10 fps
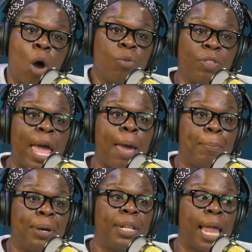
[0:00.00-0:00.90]
on that,
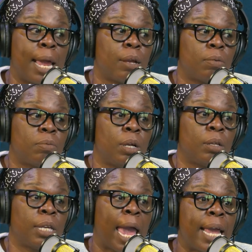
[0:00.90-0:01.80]
but like
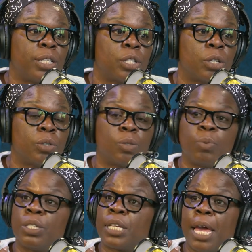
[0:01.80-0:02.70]
the gangsters
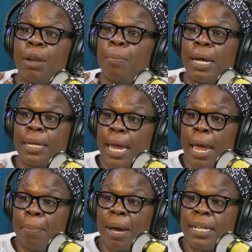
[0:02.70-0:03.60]
was scared of my
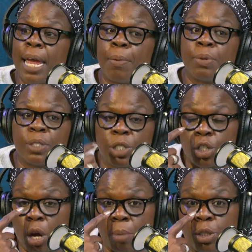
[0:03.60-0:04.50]
dad. My dad was a
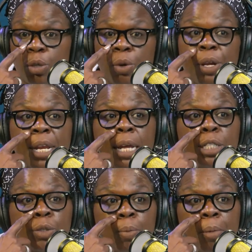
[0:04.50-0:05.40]
sharpshooter, and I
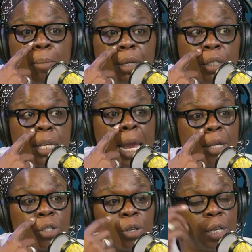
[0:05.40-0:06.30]
just remember this
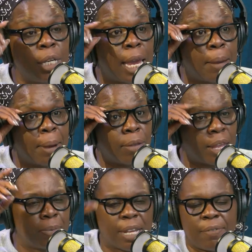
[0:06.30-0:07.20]
gangster. He came out,
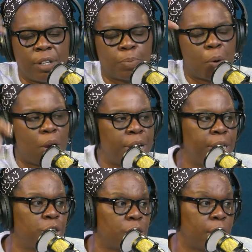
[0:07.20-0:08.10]
they was having this party
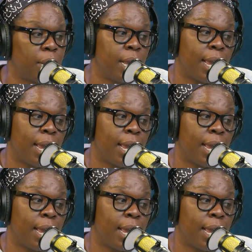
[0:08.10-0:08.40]
and shit,